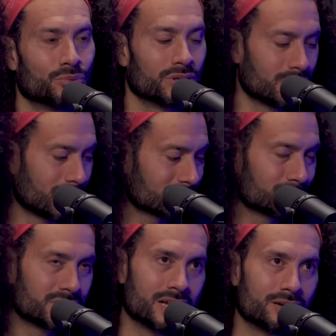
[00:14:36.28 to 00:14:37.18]
What an awesome
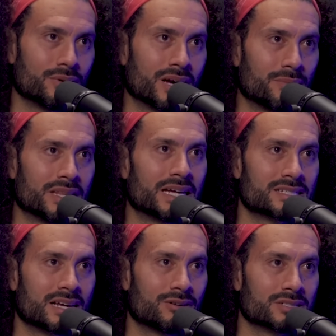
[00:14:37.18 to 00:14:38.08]
takeaway. I mean, that
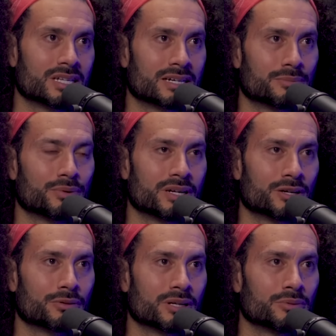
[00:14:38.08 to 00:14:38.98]
sounds like a pretty
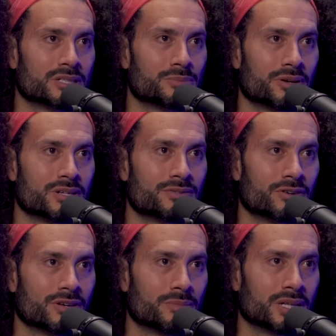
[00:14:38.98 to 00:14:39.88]
incredible experience for
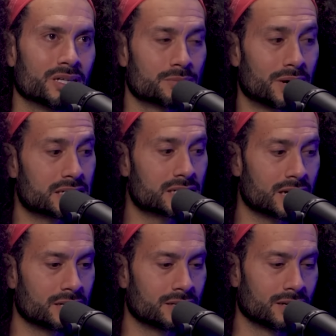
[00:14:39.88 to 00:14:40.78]
her in the Middle East. My
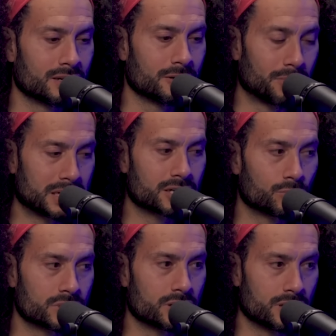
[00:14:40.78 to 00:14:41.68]
son
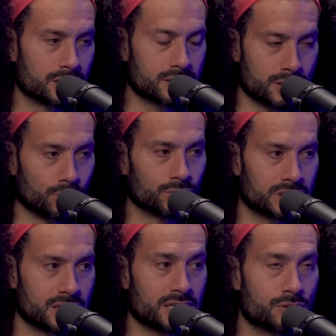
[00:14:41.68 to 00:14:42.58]
is the
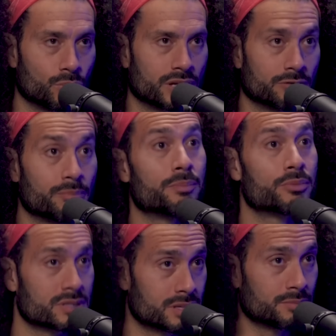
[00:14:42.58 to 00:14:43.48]
oldest. He's the one that
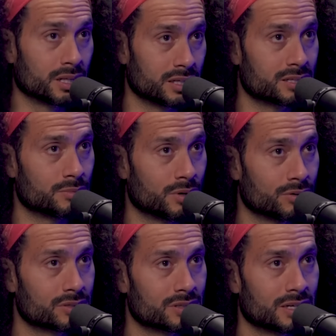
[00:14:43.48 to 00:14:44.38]
remembers the Middle East the most.